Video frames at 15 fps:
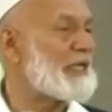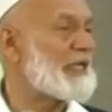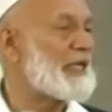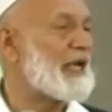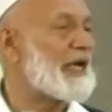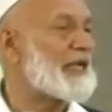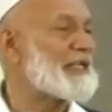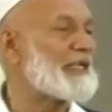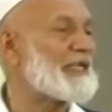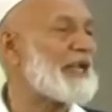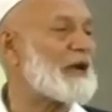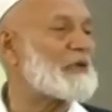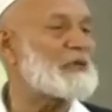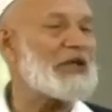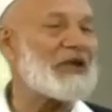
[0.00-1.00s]
Uncle,
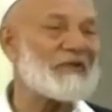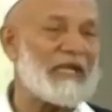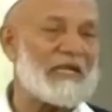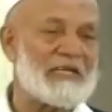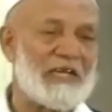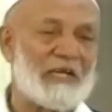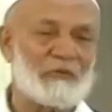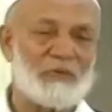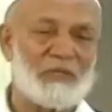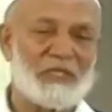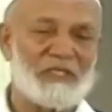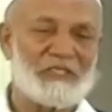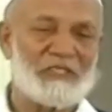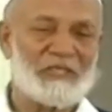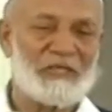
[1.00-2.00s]
how would you have de dealt with
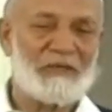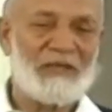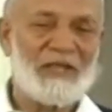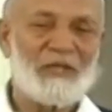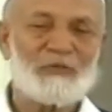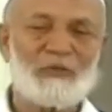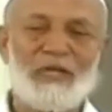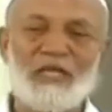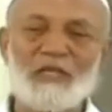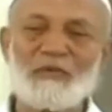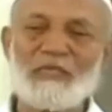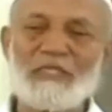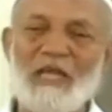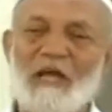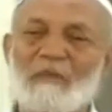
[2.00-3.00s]
this? So in other words, now I'm